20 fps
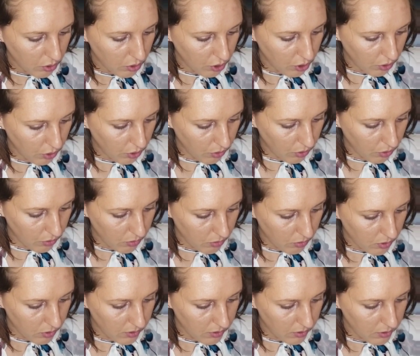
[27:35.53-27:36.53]
2.
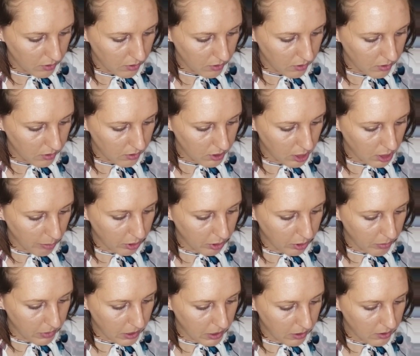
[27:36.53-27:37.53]

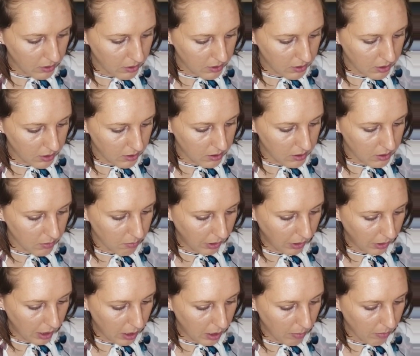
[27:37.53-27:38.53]
Supplement the system
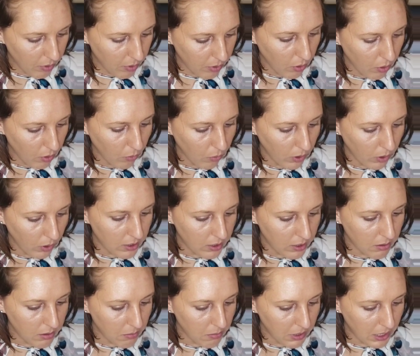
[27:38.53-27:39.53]
pump
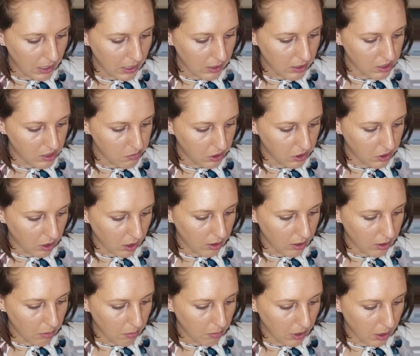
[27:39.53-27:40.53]
when demand is
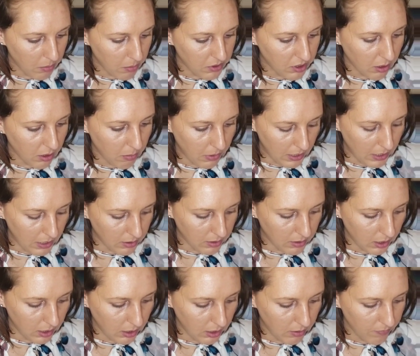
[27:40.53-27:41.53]
beyond the pump's
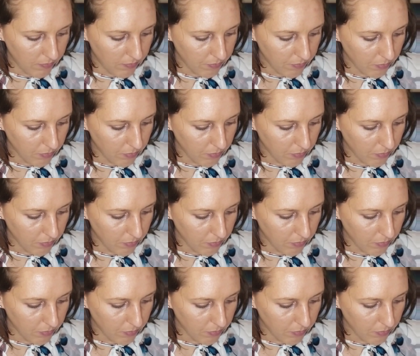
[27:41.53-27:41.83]
capacity.